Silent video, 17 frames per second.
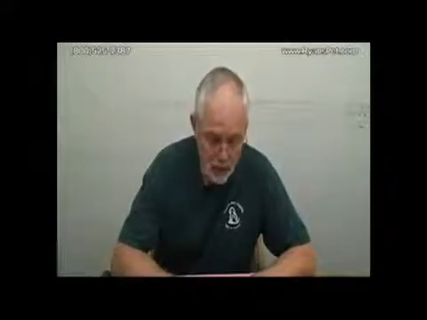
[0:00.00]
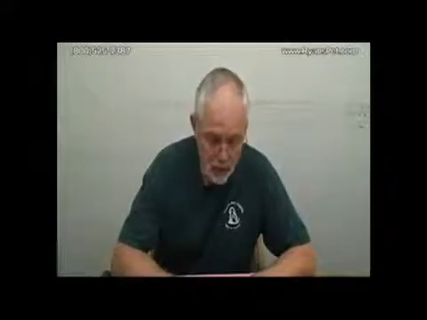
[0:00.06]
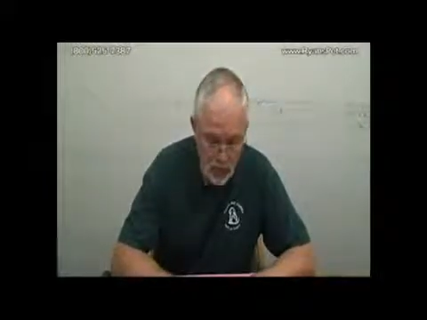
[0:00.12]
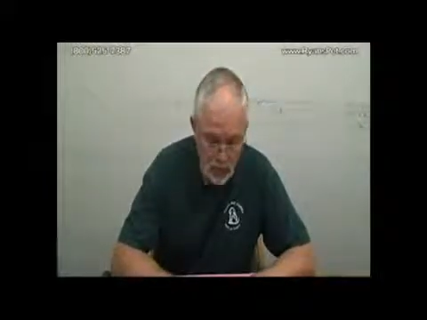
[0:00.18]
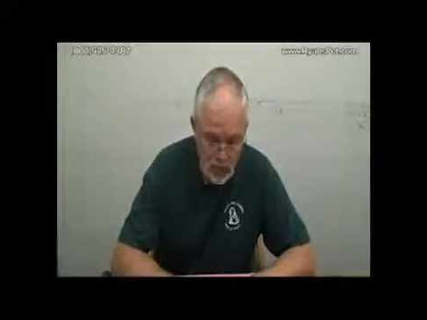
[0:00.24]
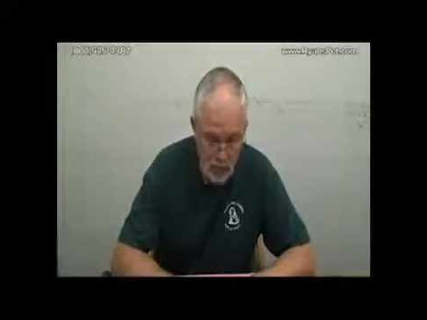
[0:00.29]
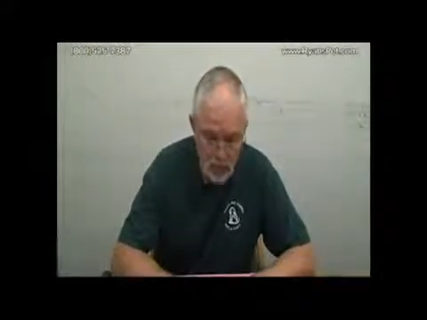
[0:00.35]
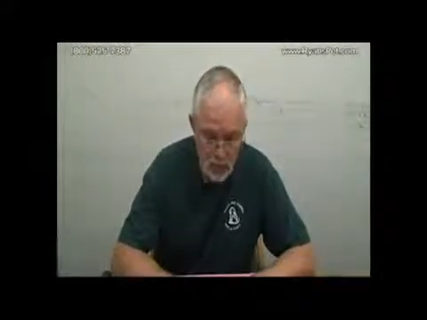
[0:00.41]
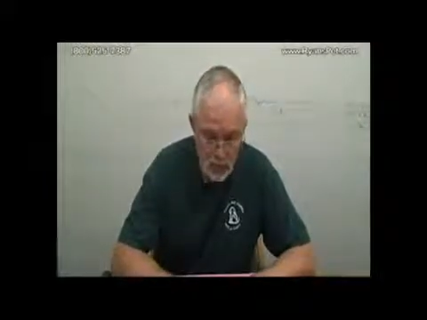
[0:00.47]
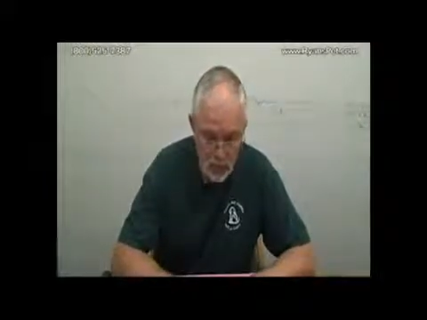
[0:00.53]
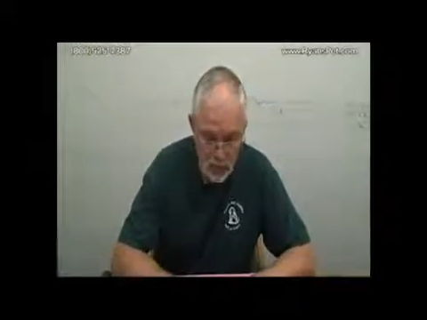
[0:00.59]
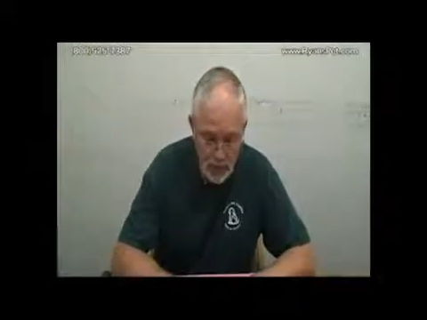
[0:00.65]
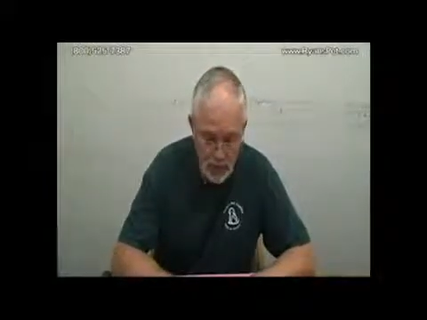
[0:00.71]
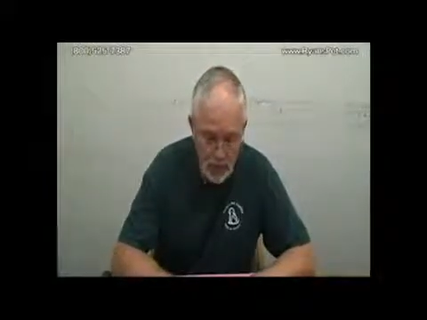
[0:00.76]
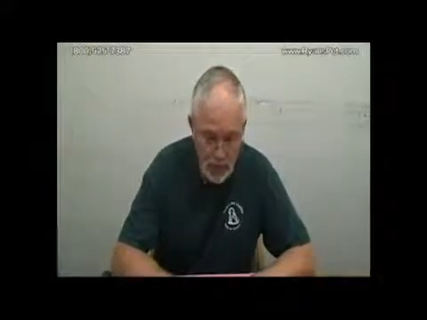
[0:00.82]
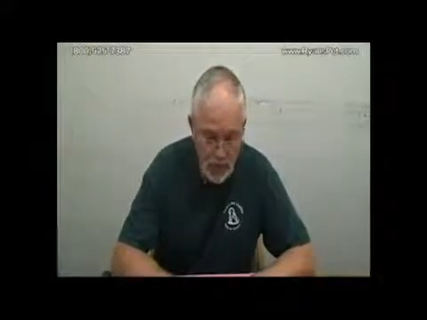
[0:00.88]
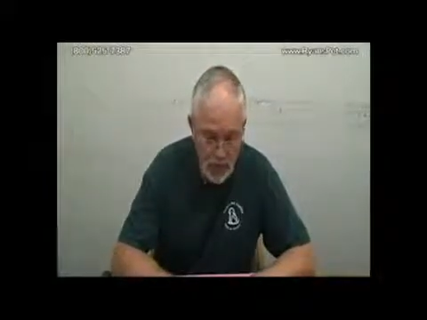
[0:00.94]
regular
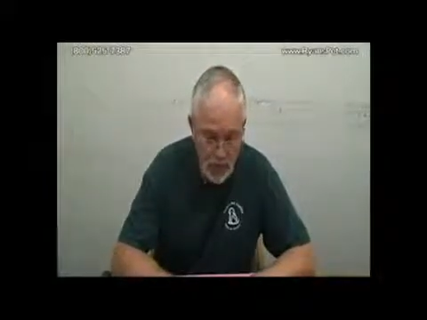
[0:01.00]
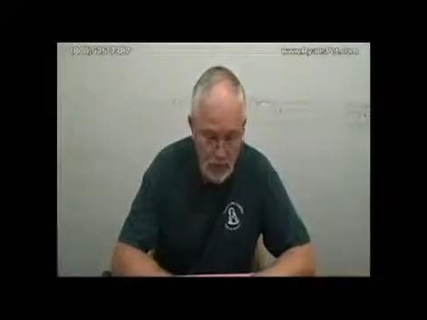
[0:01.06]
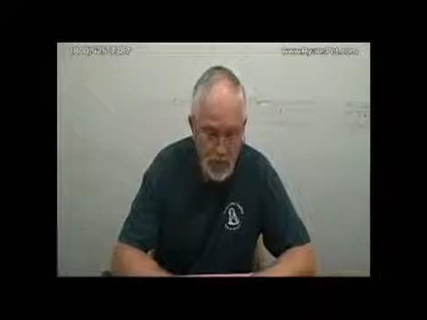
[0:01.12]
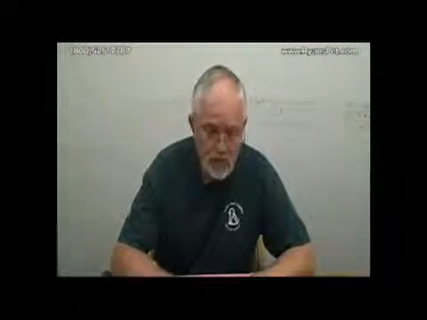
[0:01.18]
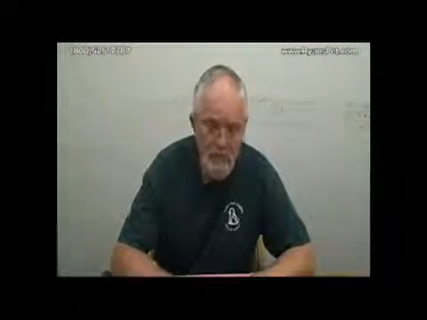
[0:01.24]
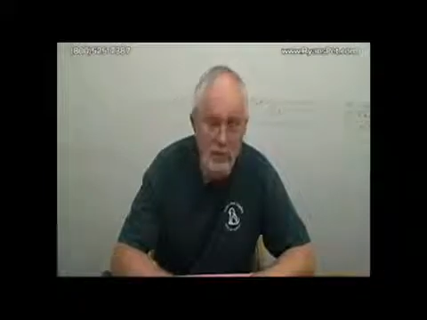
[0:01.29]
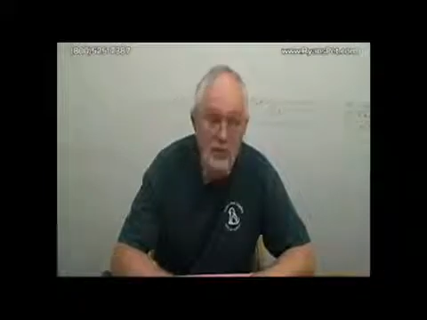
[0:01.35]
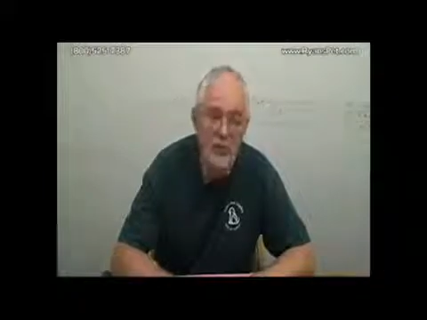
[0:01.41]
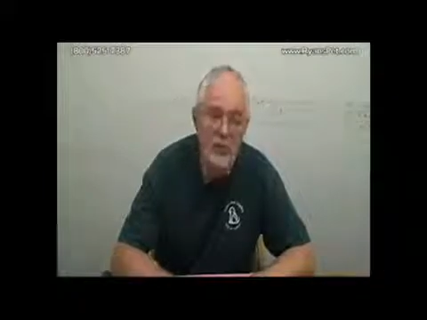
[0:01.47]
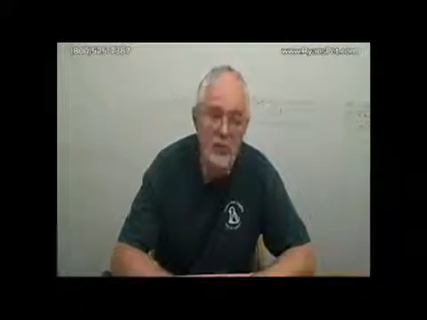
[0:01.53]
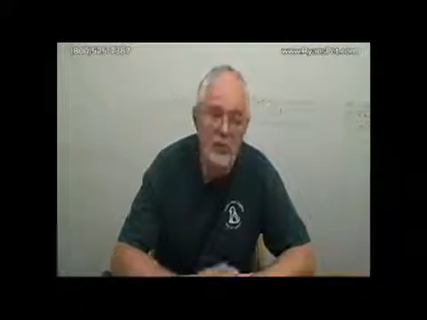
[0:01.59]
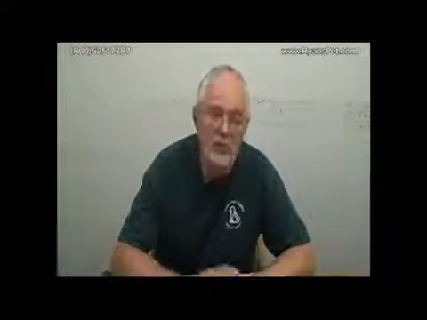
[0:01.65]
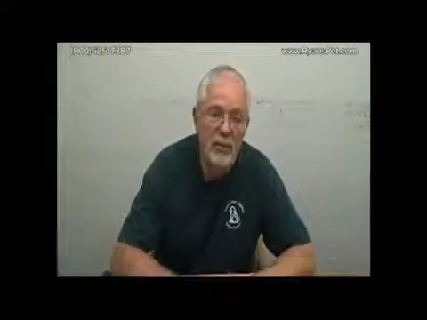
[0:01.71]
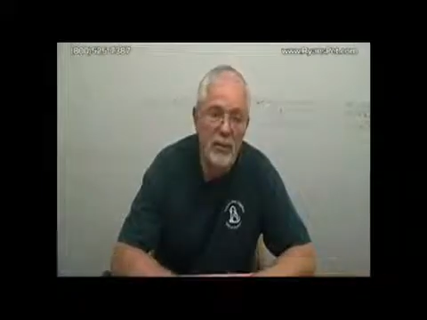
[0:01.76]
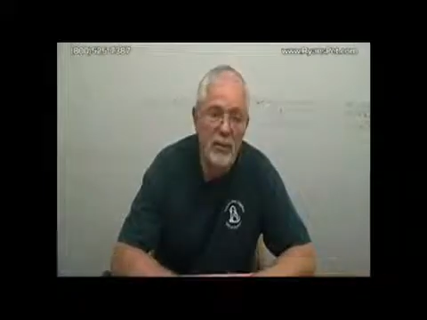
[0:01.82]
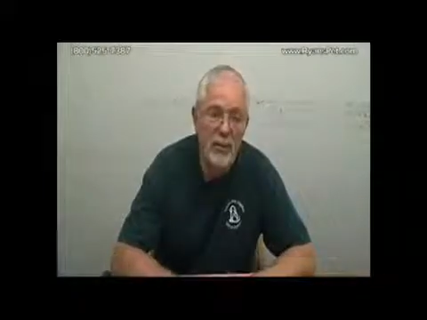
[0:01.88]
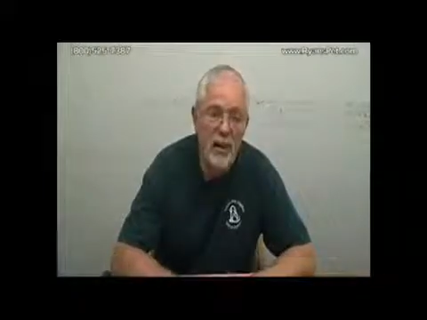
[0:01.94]
blades that are used in
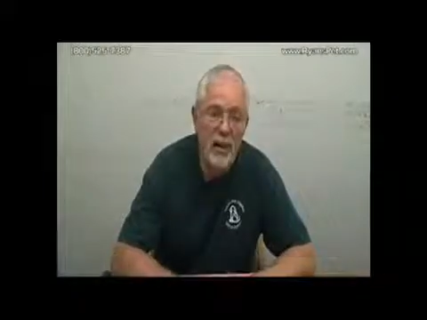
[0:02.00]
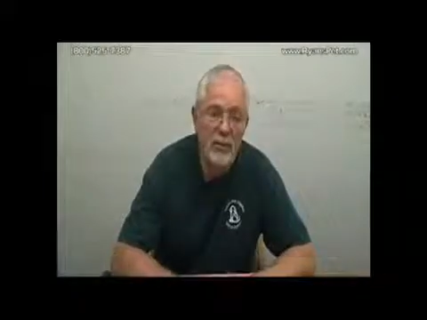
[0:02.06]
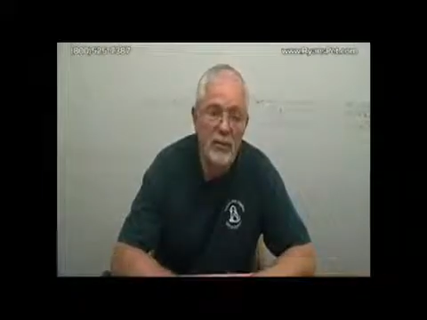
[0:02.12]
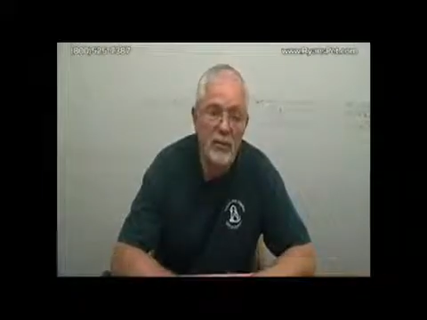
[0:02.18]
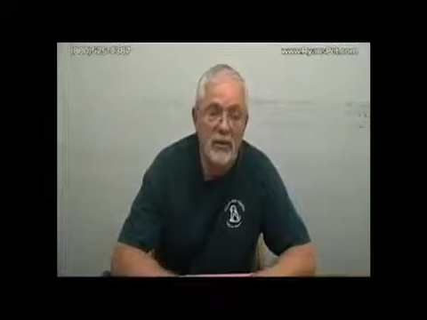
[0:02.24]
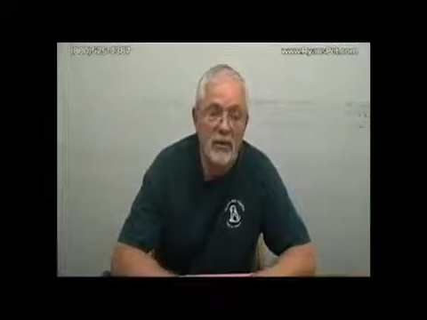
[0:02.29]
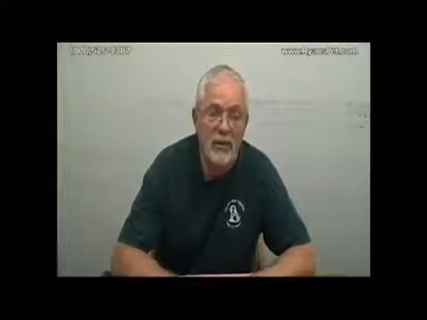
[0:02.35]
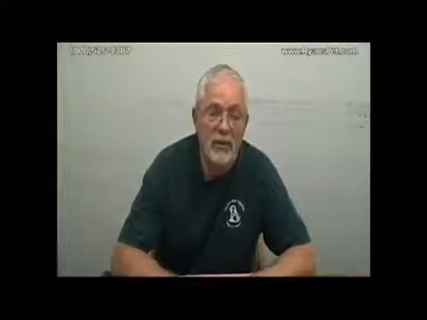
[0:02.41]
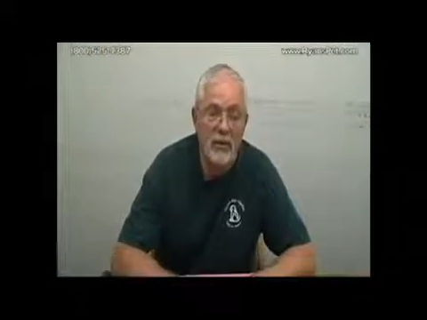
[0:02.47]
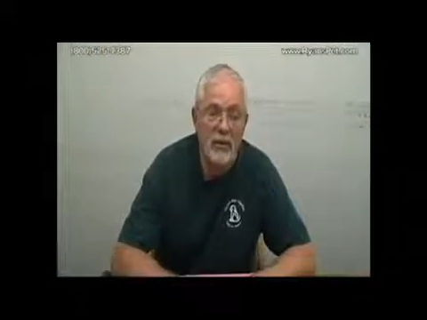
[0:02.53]
grooming shops.